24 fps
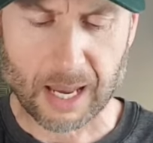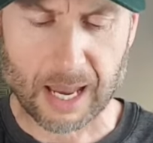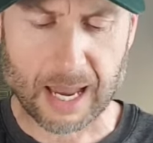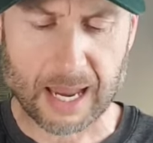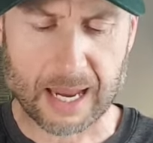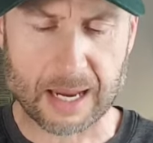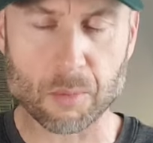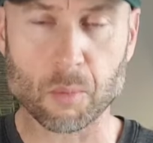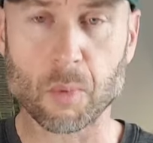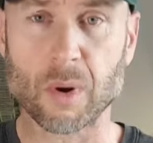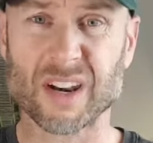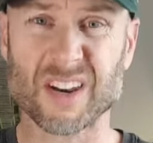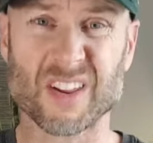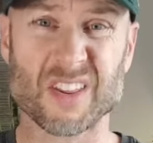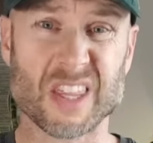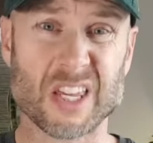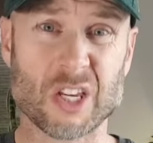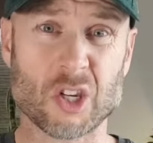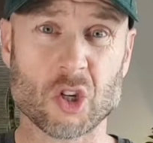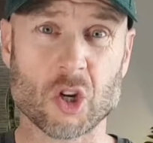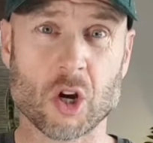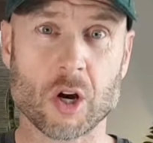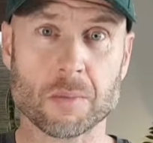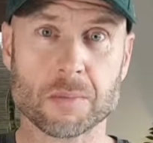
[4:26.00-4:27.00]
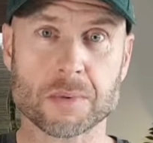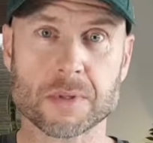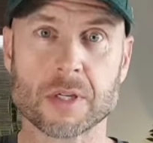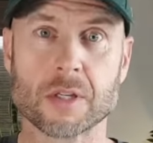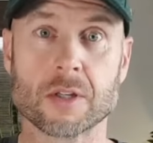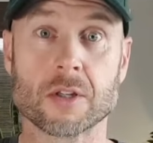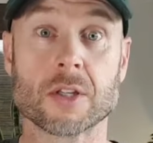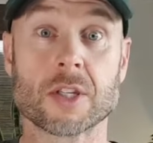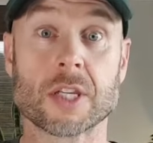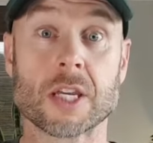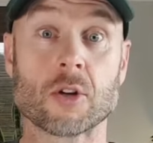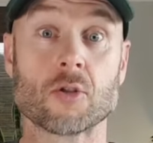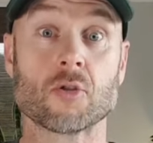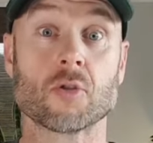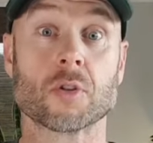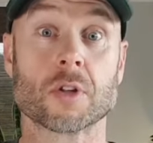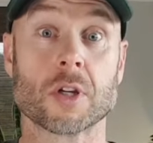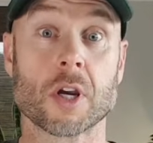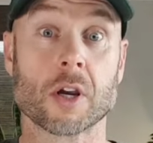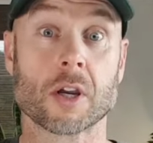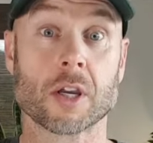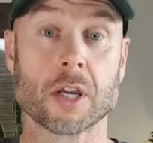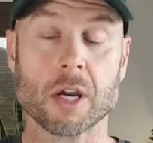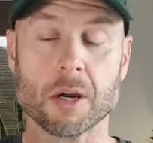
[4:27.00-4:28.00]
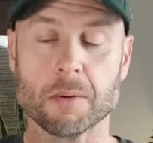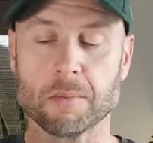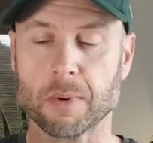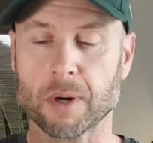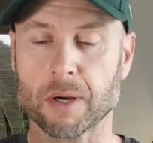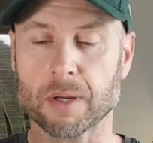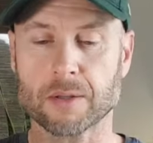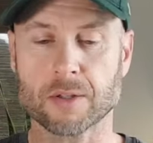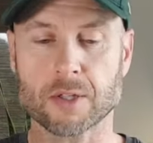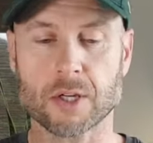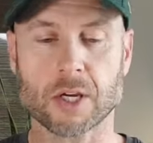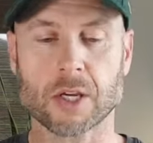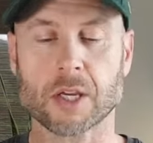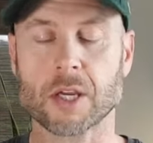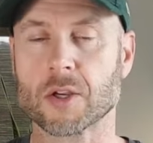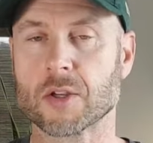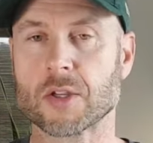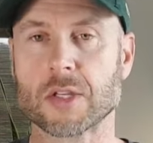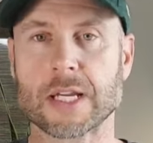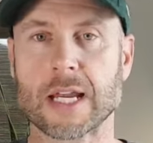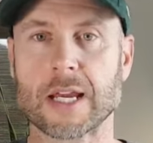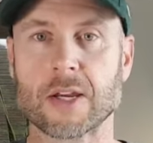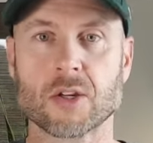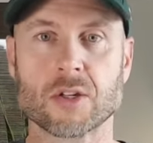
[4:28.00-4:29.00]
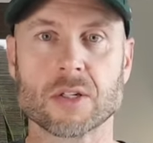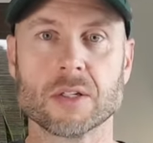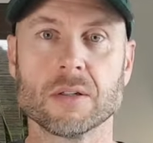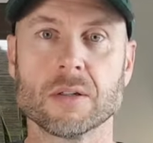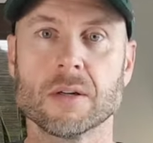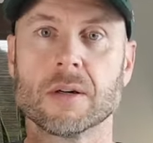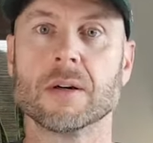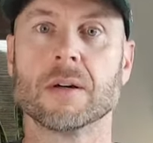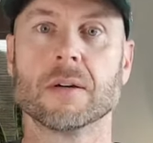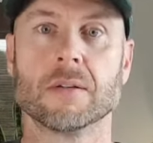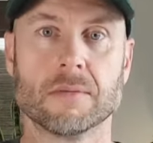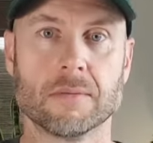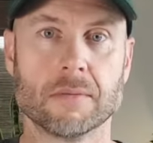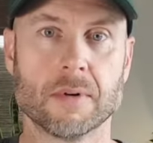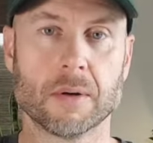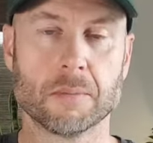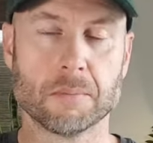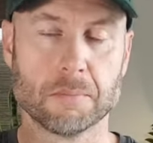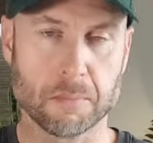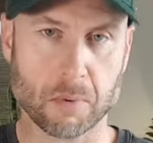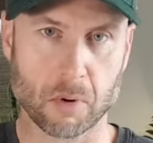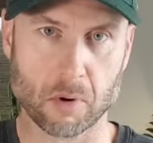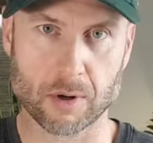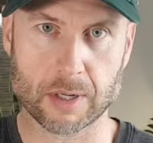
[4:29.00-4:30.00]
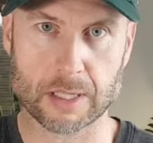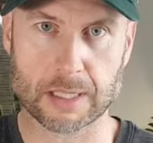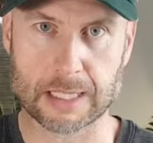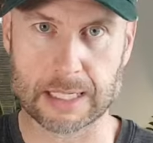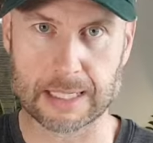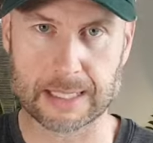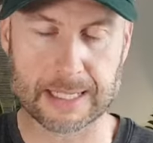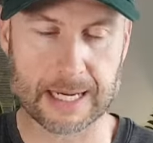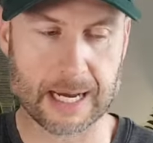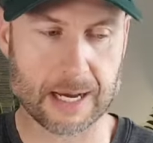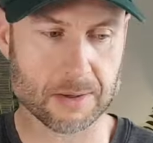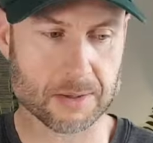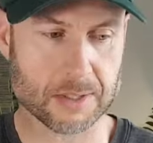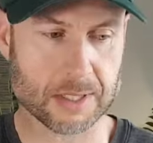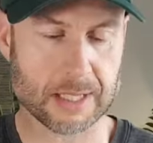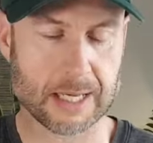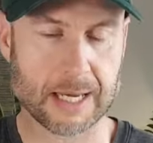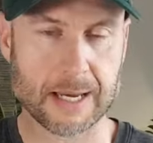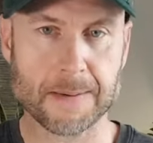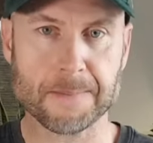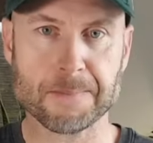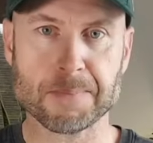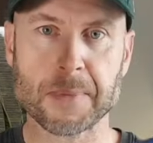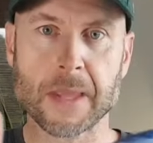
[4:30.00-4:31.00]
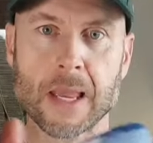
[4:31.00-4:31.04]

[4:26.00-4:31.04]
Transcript: at one of their shops in central Tokyo by Tokyo Station boring details there.